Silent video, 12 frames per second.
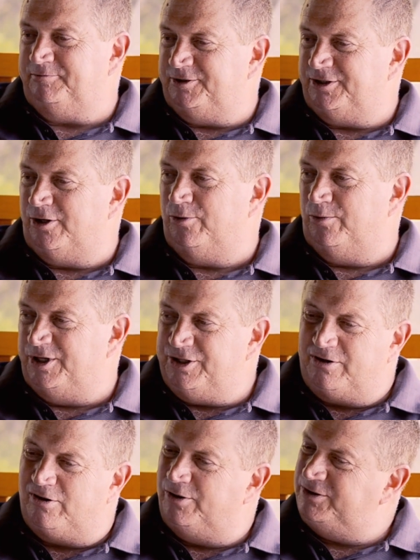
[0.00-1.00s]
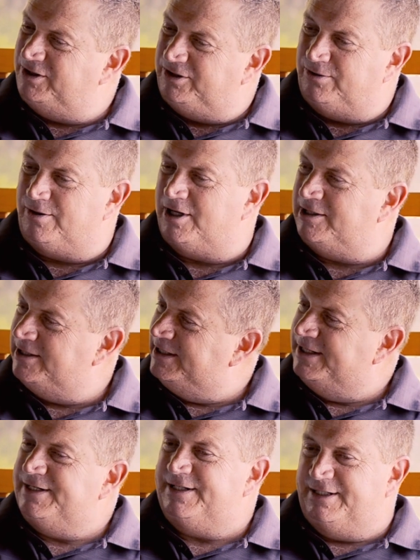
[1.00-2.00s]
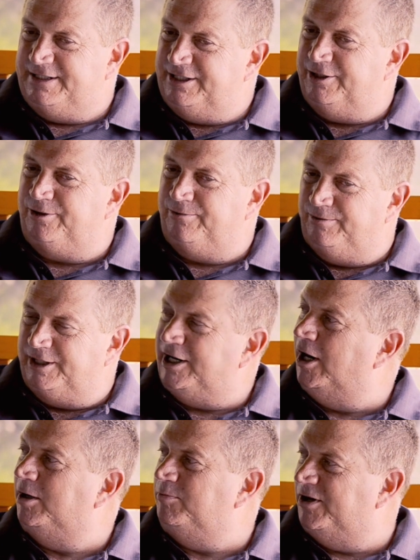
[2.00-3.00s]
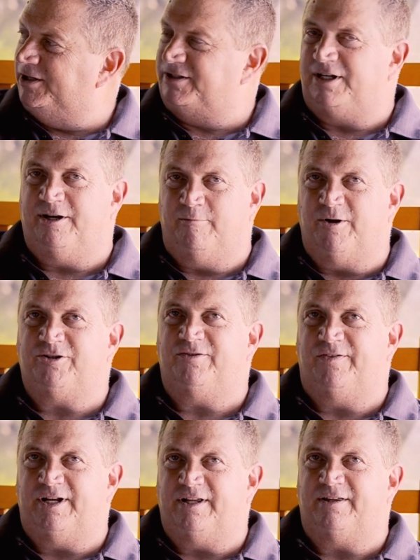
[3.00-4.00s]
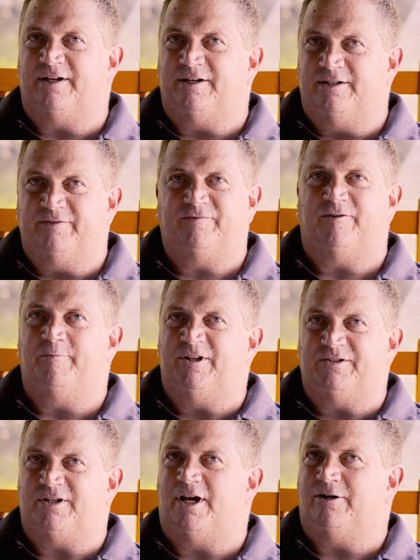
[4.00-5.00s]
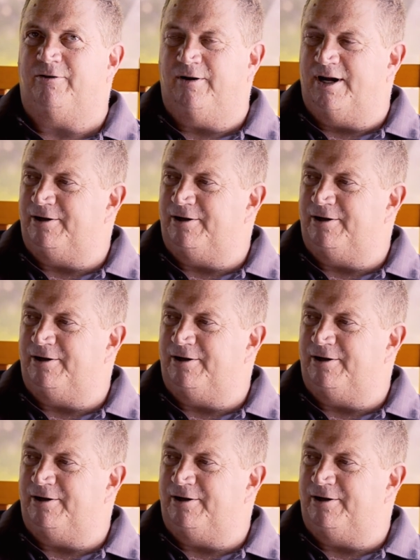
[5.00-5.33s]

So when you close the door, you're really hard pressed to hear much of anything from inside or